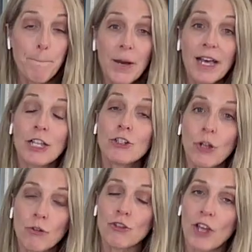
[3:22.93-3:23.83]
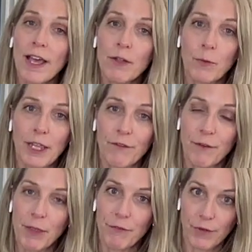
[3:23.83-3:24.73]
but don't shy away
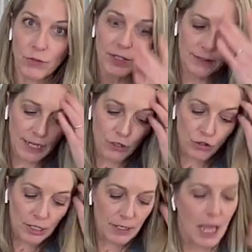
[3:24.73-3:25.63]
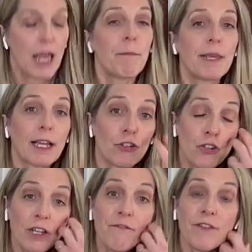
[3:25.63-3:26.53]
from the frozen section,
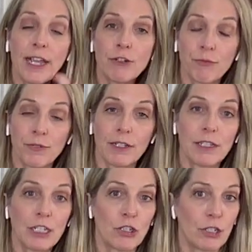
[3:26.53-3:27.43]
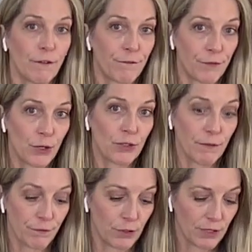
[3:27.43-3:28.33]
because you can find really good
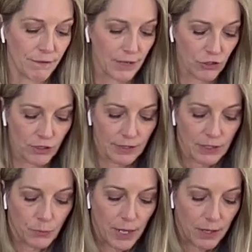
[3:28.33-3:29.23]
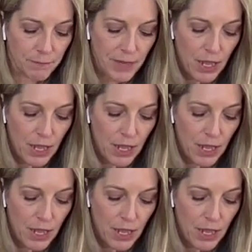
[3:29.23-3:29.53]
frozen fruits and veggies as well.